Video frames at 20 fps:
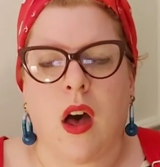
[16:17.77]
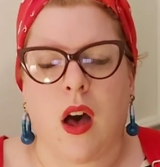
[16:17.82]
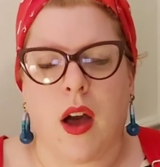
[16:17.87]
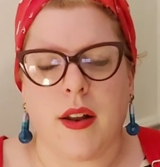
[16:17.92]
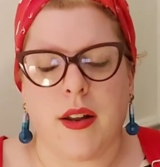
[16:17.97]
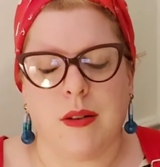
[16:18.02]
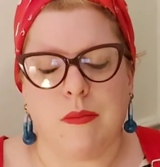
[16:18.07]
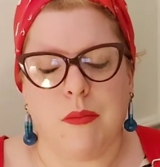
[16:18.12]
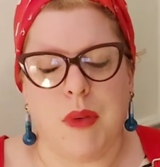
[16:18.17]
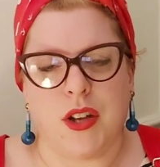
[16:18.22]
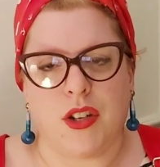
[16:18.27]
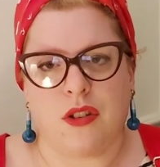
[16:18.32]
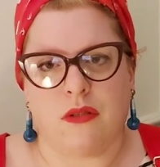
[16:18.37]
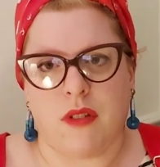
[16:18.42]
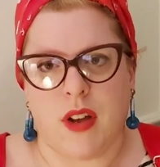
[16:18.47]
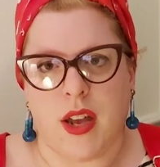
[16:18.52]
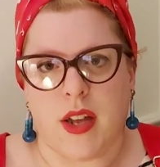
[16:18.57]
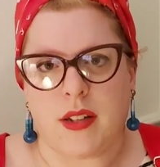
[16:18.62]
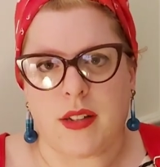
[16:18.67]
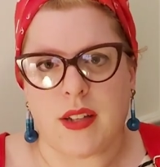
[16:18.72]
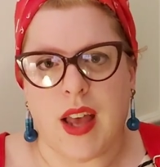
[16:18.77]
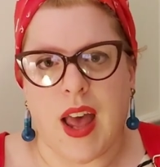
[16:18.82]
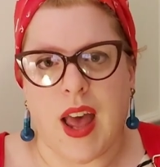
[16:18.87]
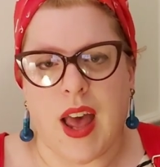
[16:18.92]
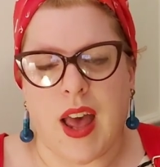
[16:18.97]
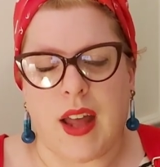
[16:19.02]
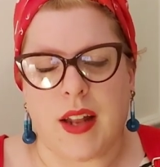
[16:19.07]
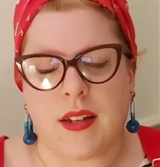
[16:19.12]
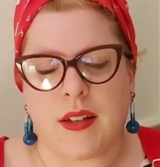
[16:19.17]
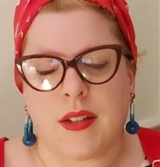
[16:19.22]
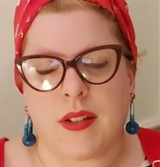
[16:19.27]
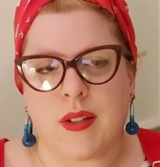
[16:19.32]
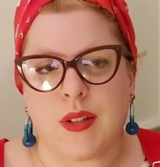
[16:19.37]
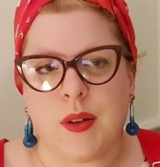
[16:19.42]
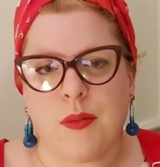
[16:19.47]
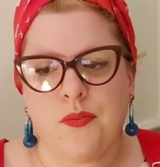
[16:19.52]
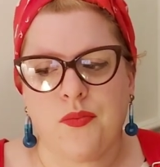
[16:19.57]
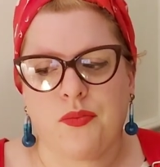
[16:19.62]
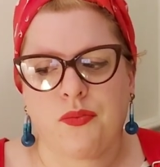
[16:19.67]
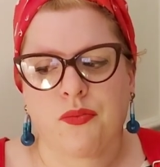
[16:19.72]
I didn't measure it, and
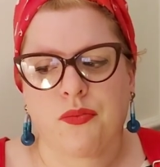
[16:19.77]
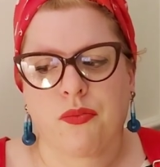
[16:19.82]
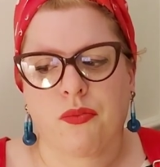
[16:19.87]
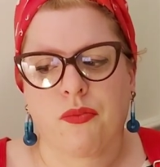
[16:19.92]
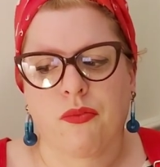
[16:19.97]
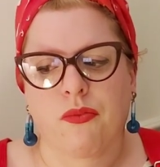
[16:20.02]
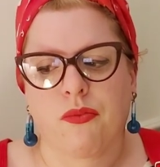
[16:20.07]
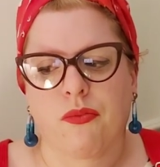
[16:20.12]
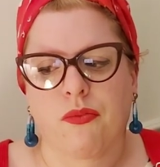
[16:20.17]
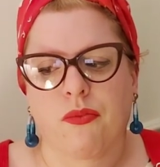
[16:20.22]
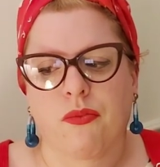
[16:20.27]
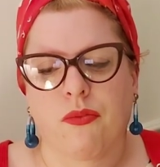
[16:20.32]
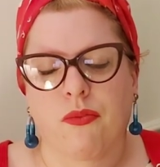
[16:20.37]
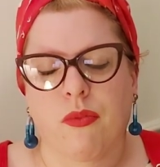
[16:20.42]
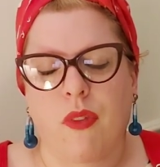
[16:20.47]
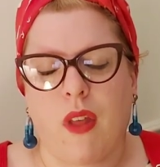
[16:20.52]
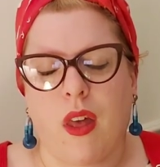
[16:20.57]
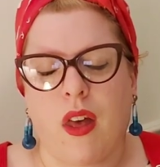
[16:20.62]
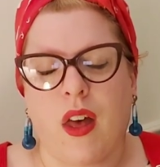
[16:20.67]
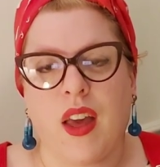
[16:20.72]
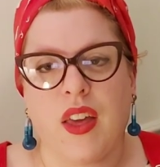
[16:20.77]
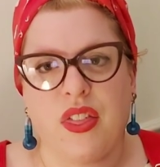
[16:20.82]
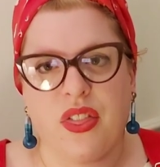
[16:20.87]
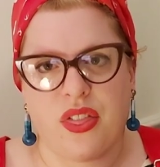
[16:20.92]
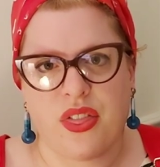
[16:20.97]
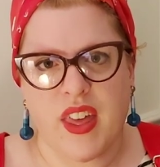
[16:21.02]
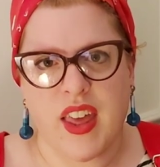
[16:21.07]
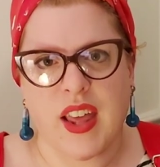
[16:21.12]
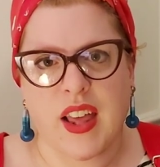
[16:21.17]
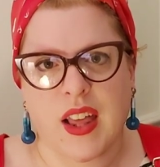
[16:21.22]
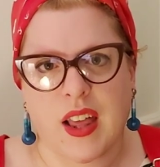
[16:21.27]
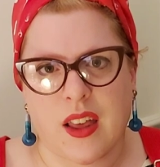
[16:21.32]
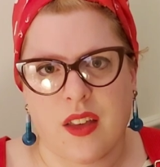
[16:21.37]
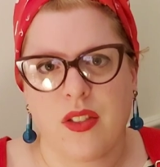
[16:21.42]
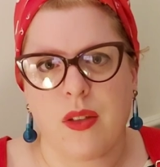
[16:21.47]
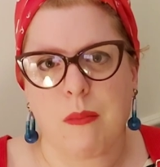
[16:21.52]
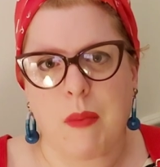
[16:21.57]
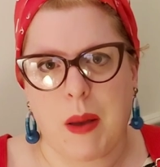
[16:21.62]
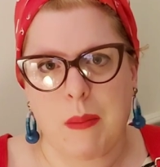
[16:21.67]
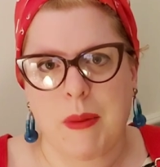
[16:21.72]
I
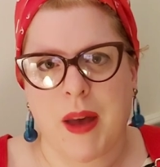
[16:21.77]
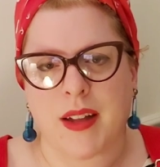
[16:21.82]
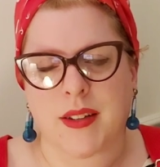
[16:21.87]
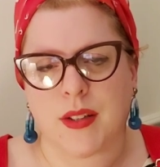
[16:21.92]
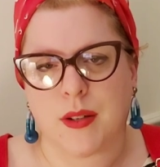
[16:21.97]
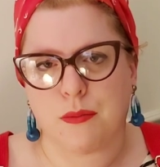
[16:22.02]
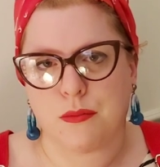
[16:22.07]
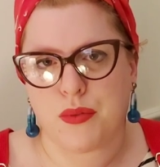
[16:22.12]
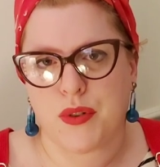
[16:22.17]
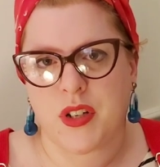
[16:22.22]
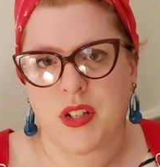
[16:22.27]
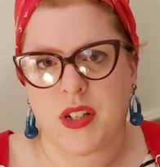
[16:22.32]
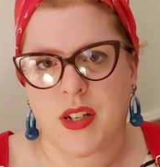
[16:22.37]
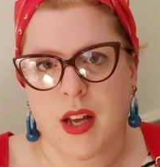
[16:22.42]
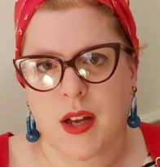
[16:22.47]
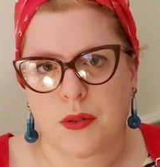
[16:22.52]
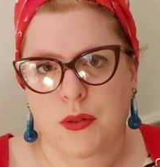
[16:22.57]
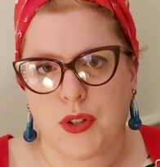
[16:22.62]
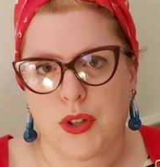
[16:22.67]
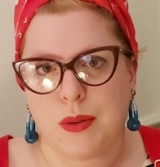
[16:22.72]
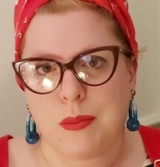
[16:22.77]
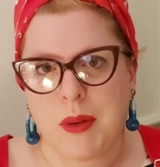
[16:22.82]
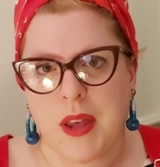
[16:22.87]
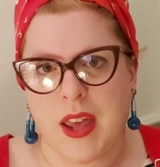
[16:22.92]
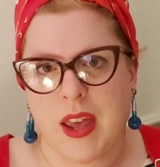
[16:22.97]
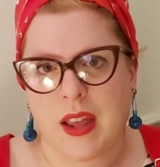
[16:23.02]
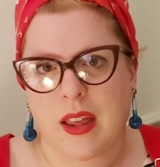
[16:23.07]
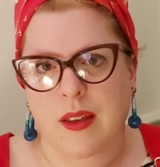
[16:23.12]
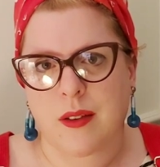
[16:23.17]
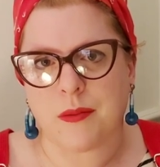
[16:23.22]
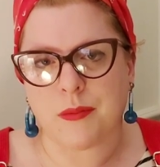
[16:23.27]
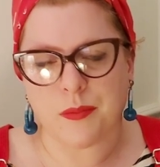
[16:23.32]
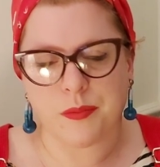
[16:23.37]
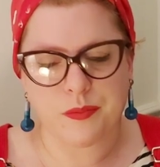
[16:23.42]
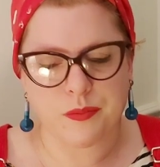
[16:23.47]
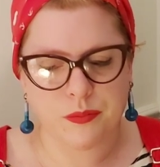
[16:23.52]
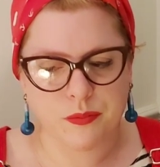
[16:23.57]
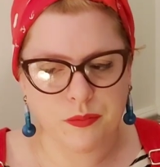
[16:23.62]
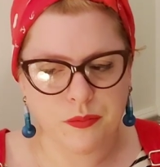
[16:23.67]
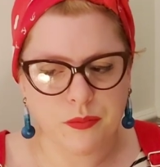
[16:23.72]
think that my pattern printed out too big,
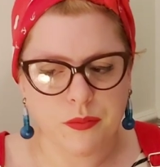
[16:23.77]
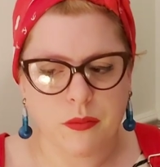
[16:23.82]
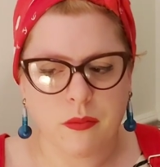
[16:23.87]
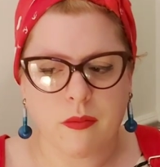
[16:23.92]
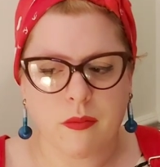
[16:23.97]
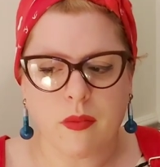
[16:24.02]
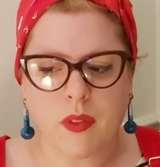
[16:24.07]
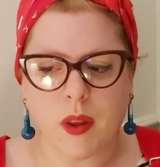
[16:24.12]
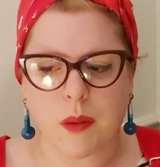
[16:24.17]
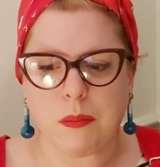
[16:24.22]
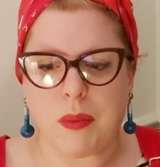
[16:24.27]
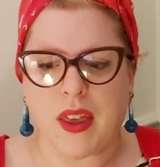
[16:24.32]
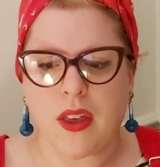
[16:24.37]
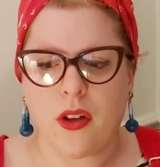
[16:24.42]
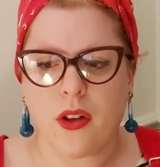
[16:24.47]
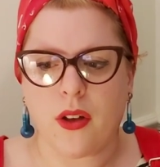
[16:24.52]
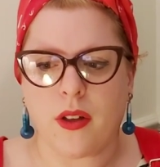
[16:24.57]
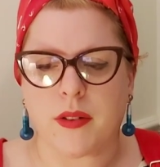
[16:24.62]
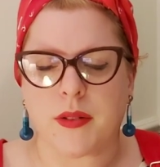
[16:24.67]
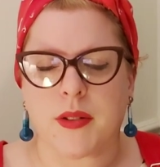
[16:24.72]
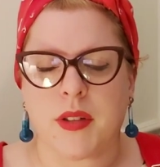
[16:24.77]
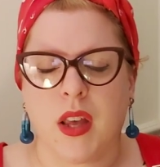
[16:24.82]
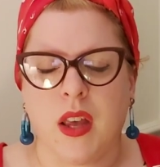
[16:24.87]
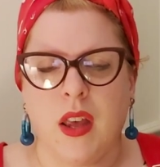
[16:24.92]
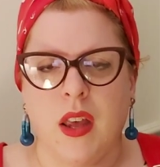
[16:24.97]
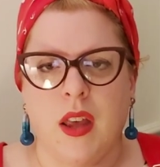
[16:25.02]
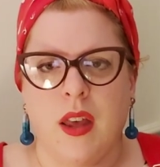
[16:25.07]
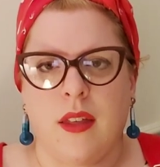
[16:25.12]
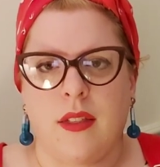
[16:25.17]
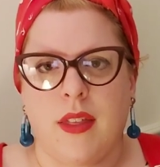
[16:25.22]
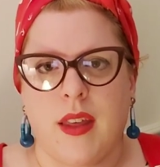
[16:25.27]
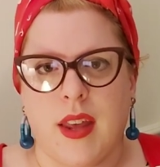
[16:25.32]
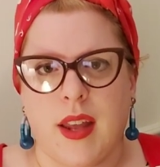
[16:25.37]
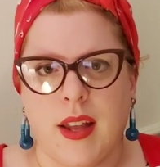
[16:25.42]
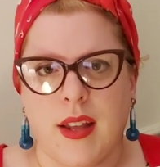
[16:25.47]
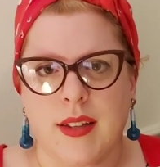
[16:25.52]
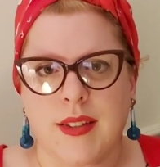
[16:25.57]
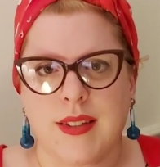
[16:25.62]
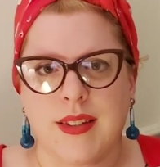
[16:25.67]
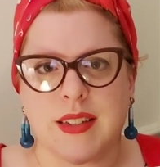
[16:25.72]
because
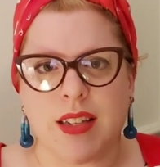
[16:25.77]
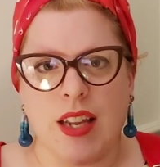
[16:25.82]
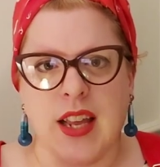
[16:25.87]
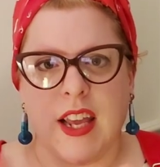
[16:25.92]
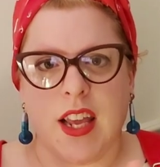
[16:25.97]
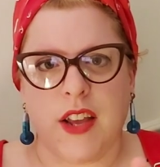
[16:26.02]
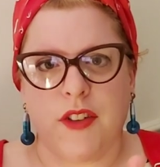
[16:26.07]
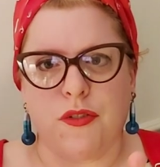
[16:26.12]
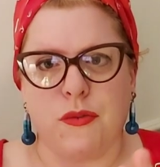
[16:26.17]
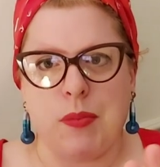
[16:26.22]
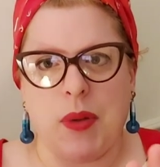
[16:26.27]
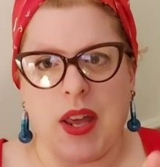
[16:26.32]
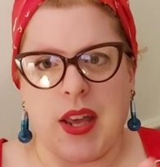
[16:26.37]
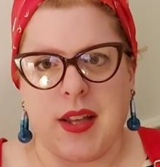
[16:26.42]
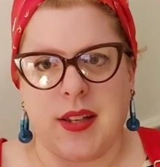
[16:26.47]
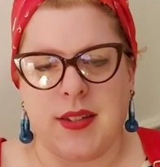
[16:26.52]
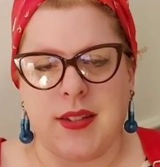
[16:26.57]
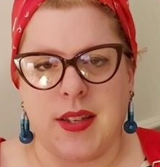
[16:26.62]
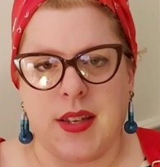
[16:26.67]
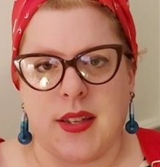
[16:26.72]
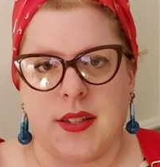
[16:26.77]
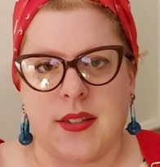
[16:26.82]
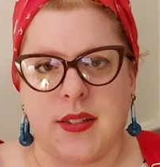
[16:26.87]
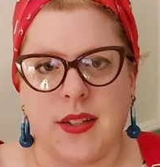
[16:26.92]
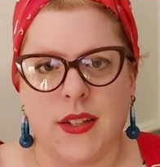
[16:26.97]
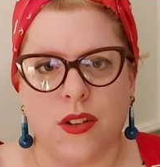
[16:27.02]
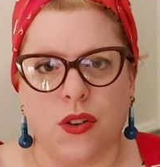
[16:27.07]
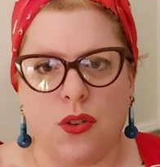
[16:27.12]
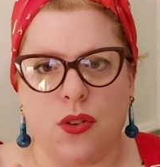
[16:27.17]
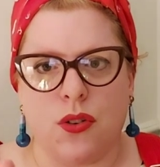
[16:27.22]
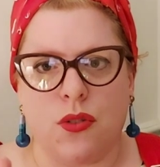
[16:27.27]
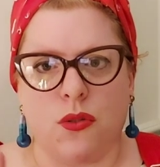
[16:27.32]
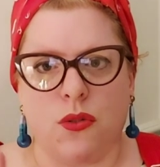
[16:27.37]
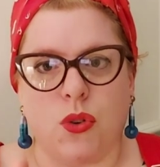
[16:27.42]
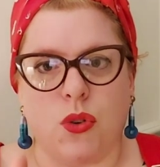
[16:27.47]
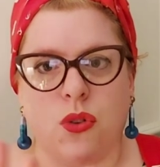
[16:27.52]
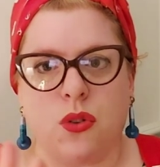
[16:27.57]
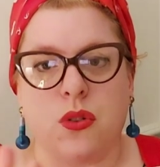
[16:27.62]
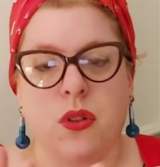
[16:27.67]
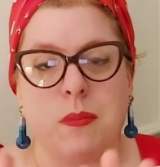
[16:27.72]
the sleeve pieces didn't,
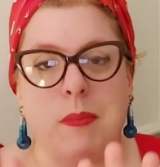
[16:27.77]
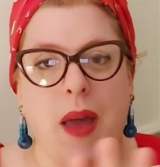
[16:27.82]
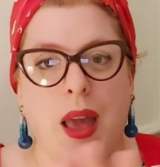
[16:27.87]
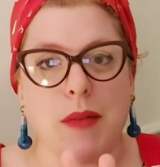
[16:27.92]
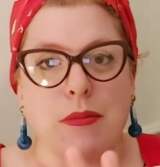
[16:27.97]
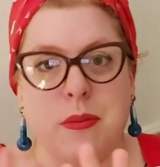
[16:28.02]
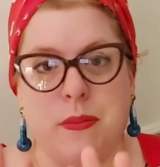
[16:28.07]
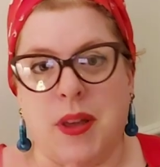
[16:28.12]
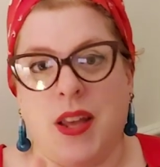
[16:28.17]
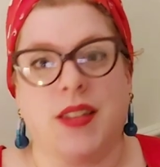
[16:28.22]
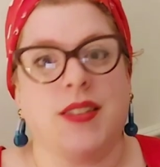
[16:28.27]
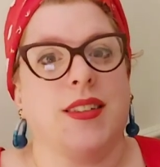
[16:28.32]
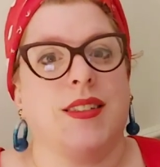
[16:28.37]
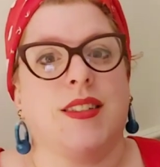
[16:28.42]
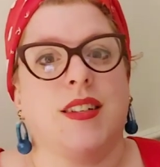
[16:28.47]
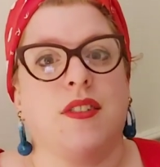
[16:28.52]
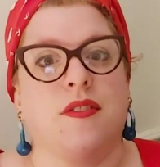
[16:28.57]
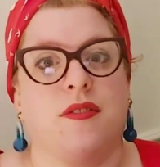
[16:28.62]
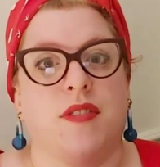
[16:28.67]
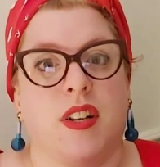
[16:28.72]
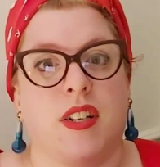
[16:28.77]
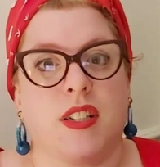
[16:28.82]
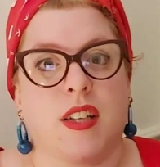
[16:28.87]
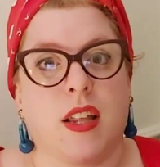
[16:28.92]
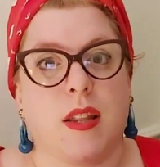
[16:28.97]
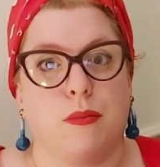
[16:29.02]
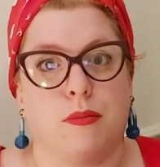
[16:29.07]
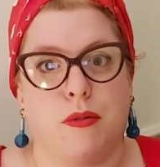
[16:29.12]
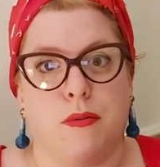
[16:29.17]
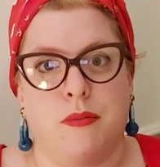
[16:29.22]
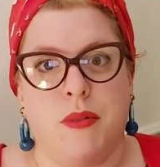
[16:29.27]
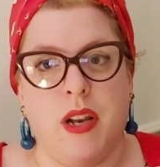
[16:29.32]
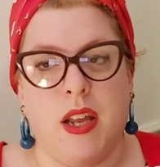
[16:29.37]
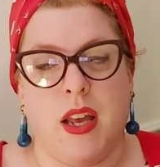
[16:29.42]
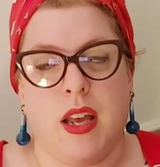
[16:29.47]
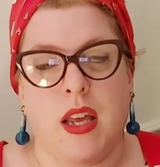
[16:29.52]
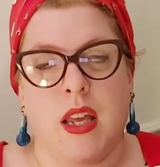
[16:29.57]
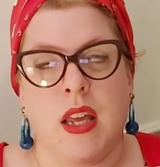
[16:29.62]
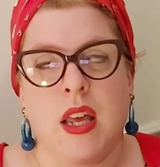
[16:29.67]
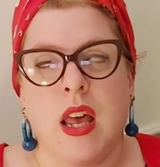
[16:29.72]
all the paper pieces didn't fit together
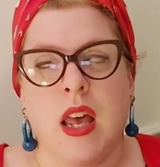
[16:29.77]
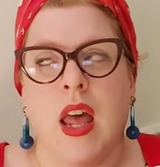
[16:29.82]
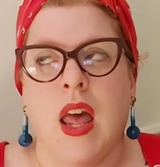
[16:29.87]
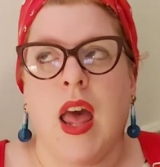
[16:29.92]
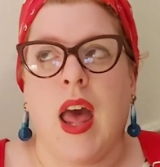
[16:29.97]
properly.